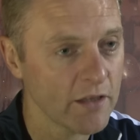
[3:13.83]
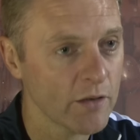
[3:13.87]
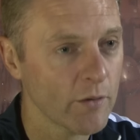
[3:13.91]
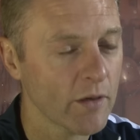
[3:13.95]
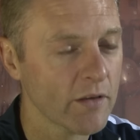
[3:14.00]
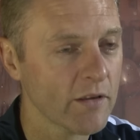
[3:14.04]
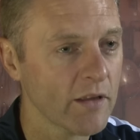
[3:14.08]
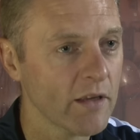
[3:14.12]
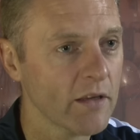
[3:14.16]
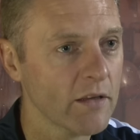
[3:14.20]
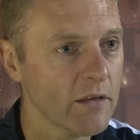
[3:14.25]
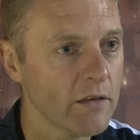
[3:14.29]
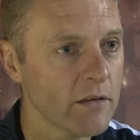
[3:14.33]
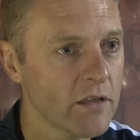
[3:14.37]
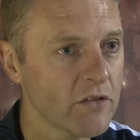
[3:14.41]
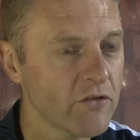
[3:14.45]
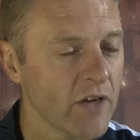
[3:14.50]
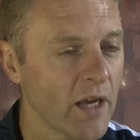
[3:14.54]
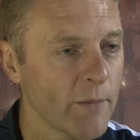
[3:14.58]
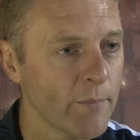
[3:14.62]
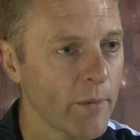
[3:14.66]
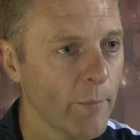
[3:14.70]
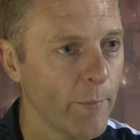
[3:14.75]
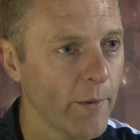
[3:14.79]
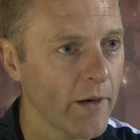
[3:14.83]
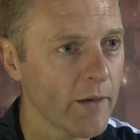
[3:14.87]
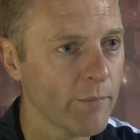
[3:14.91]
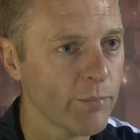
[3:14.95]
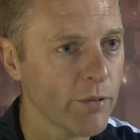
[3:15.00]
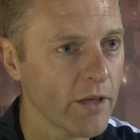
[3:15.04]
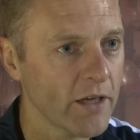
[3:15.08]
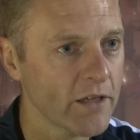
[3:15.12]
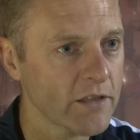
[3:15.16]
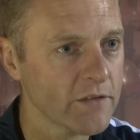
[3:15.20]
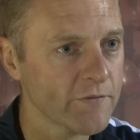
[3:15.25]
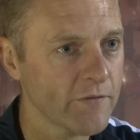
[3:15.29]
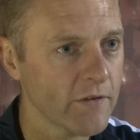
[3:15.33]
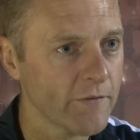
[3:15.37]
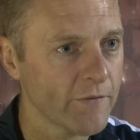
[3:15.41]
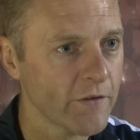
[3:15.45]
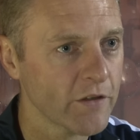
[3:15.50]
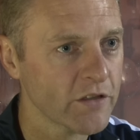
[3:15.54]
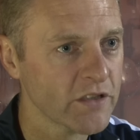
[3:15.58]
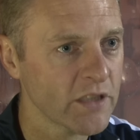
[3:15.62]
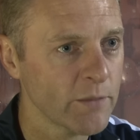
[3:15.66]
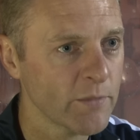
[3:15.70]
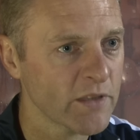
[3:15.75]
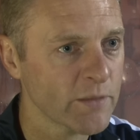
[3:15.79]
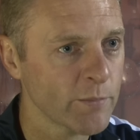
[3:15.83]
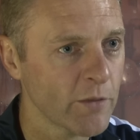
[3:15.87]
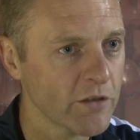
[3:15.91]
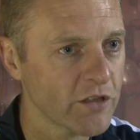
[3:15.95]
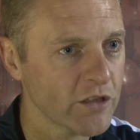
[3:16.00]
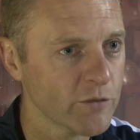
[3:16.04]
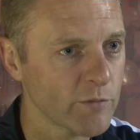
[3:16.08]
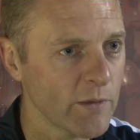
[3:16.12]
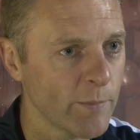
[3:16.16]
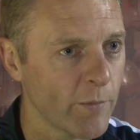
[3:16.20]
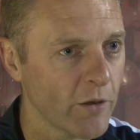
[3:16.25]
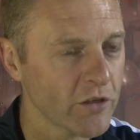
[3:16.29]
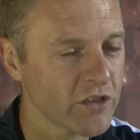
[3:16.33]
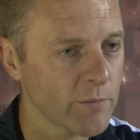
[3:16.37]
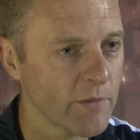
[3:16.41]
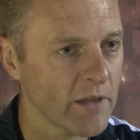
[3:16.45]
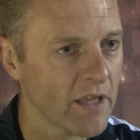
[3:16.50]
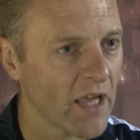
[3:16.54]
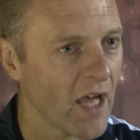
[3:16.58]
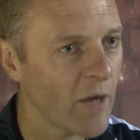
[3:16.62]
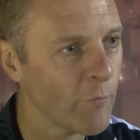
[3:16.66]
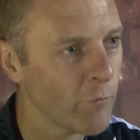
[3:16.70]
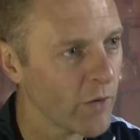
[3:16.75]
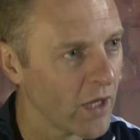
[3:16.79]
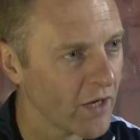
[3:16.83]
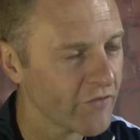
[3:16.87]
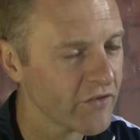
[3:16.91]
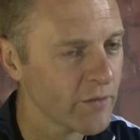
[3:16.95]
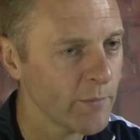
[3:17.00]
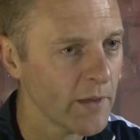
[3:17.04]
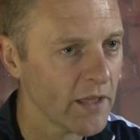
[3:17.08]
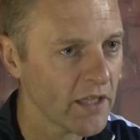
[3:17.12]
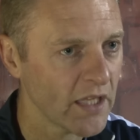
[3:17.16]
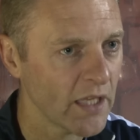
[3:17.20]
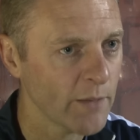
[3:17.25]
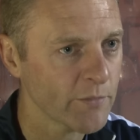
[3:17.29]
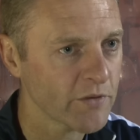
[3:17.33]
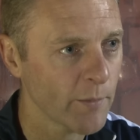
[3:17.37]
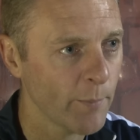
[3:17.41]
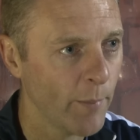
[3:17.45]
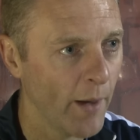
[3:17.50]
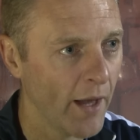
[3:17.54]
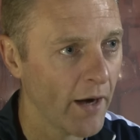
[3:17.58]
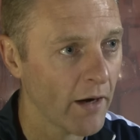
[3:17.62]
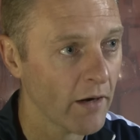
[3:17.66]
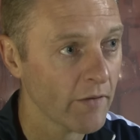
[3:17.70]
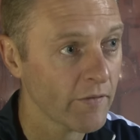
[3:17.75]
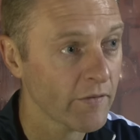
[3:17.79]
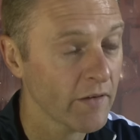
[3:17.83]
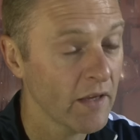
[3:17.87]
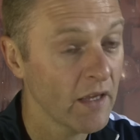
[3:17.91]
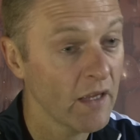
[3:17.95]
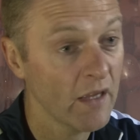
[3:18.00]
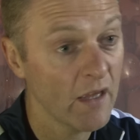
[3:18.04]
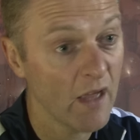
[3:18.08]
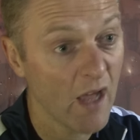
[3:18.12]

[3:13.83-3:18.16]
You know, I think to try and prepare players for the first team as much as we possibly can, we have to make games competitive.